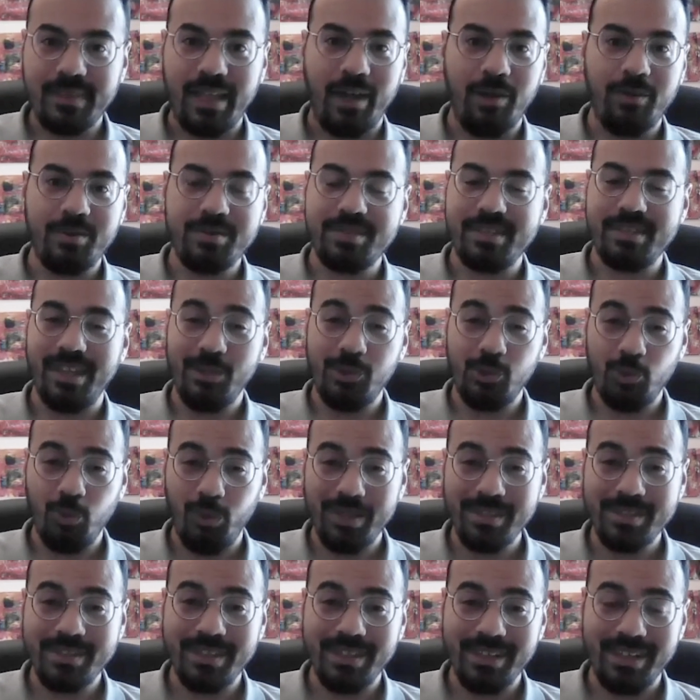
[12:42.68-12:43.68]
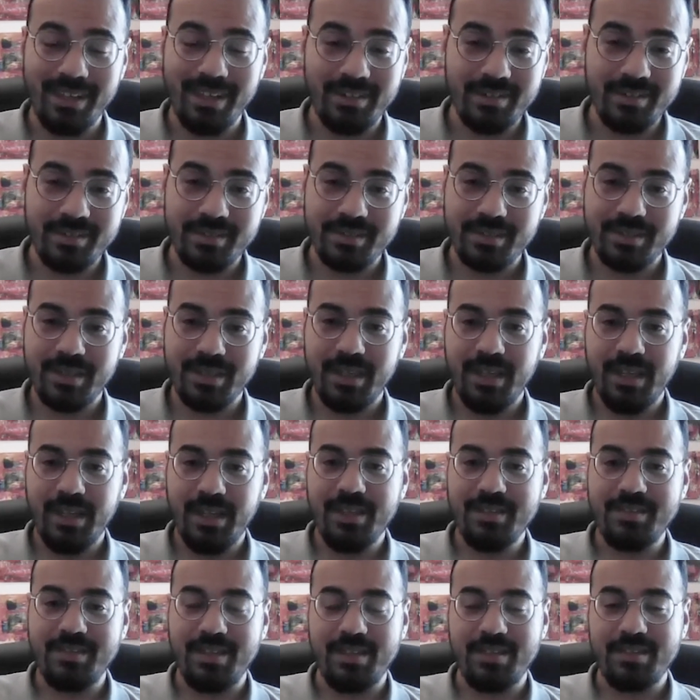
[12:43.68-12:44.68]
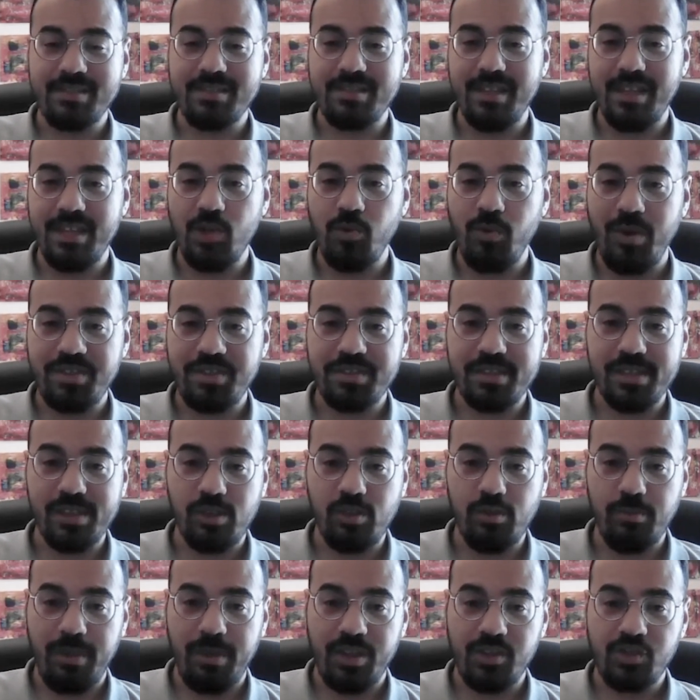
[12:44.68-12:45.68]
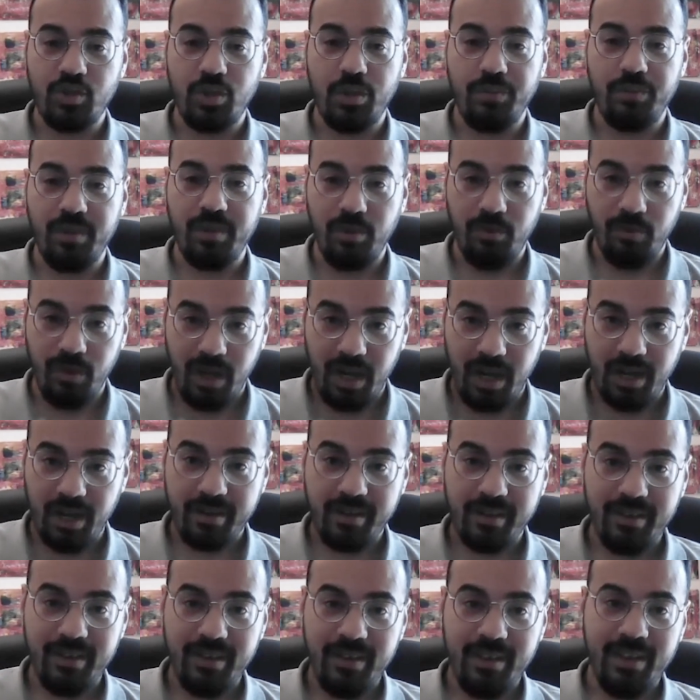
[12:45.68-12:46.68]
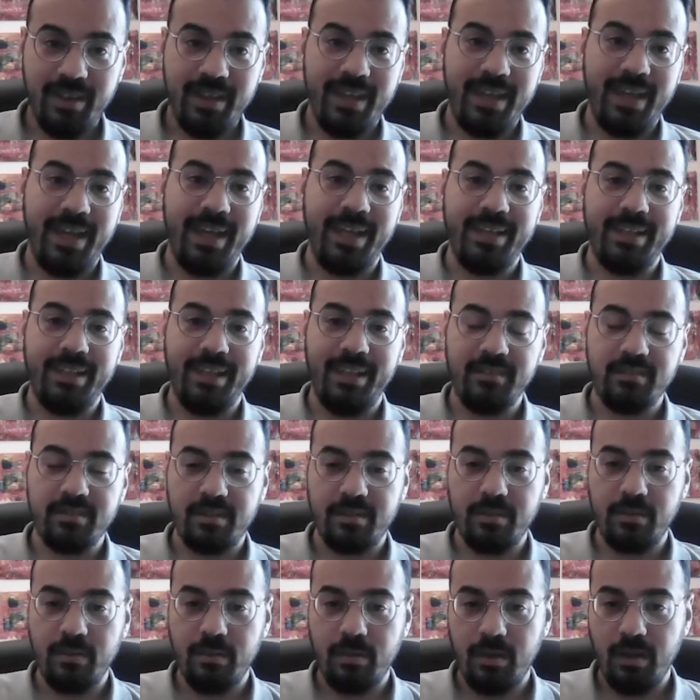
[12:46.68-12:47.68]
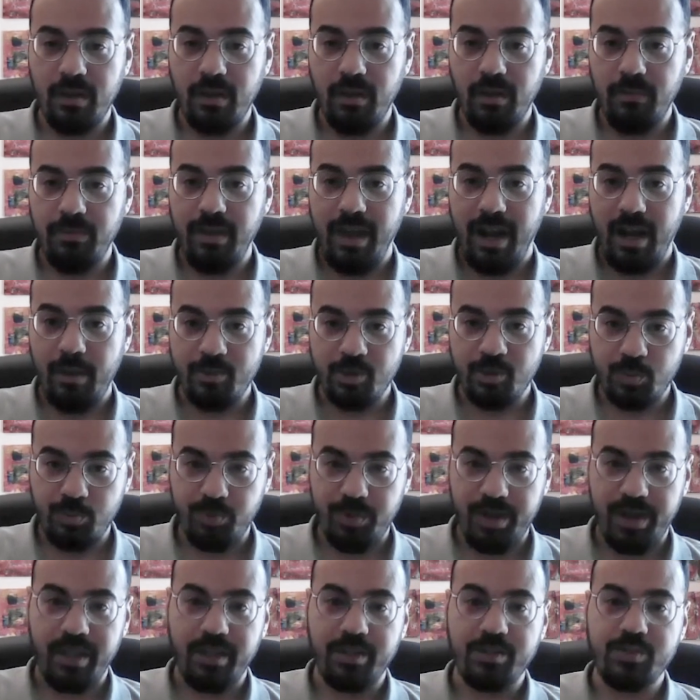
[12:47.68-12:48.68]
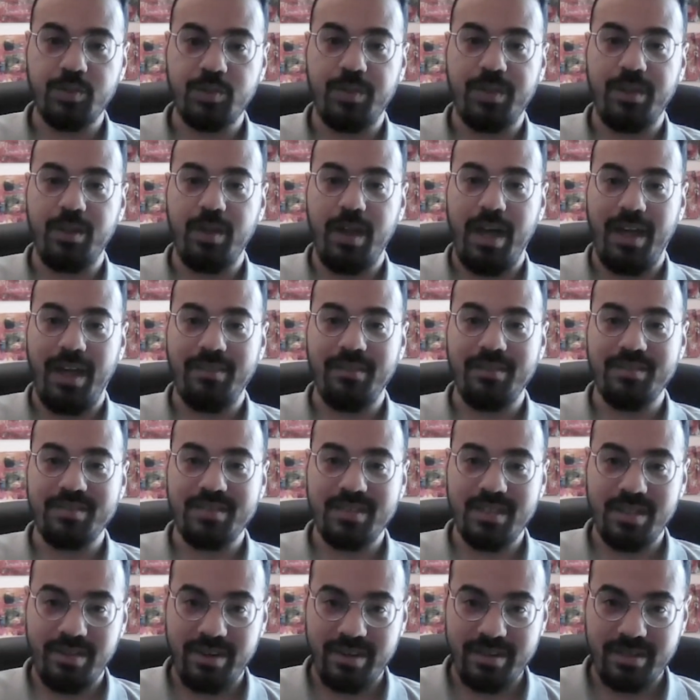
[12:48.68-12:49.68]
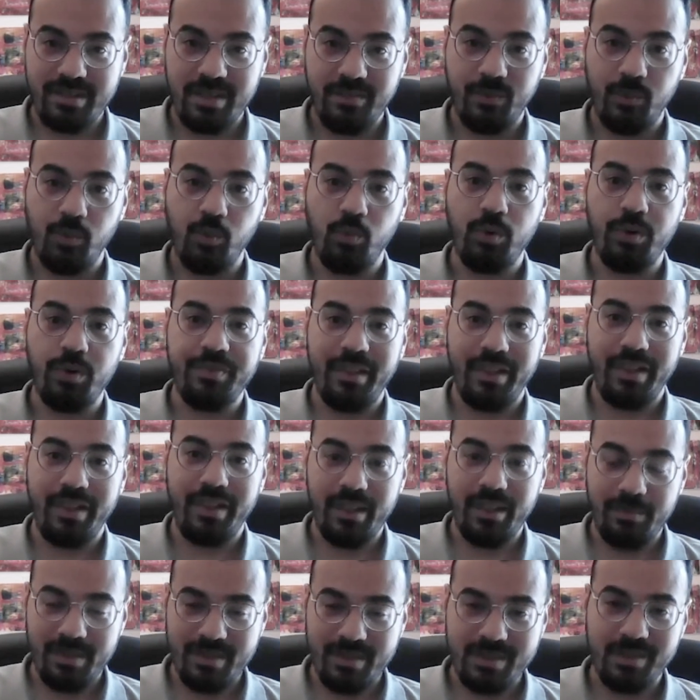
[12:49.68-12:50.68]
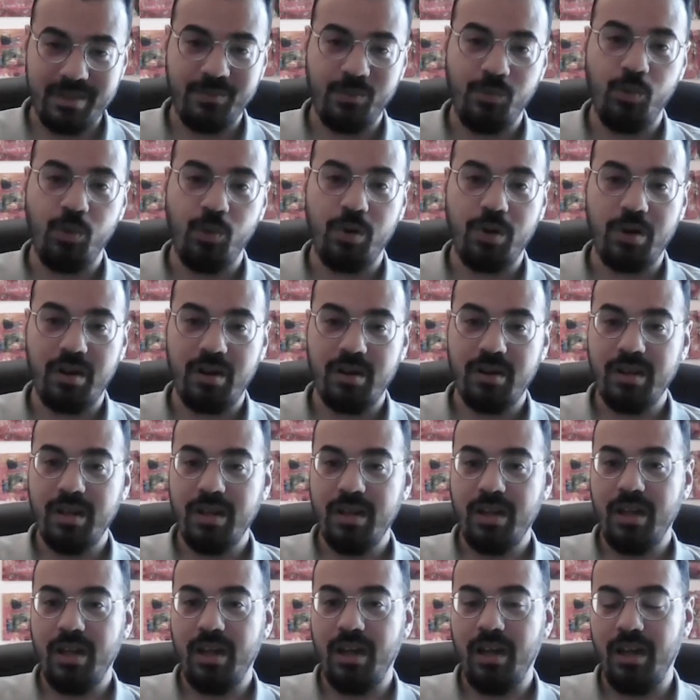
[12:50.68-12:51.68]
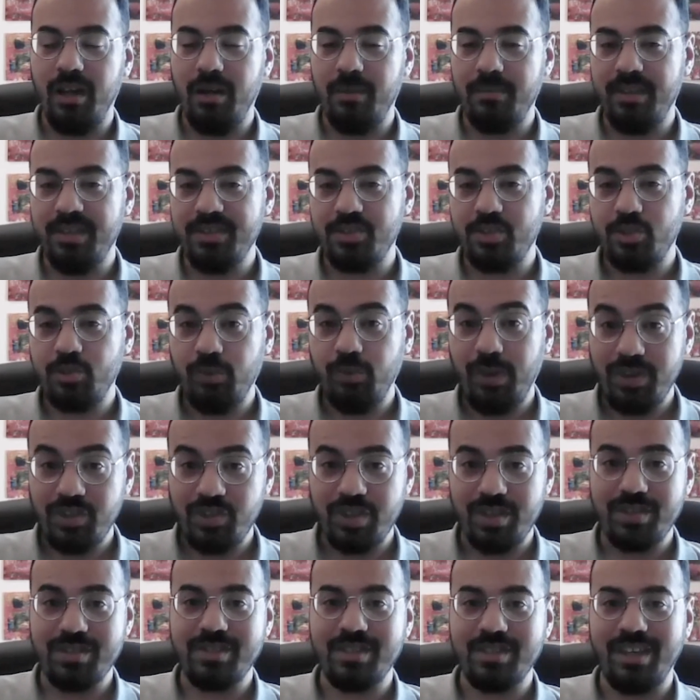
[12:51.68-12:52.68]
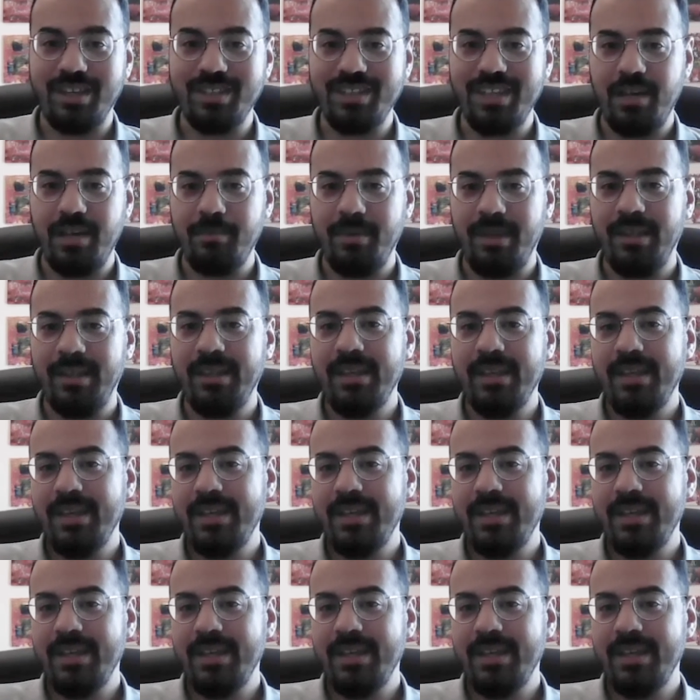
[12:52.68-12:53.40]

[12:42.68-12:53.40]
I would say, 20 years since the U.S. incubation of Iraq and later the Arab Spring. So they had the Syrian civil war, the Libyan civil war, the situation inside Yemen.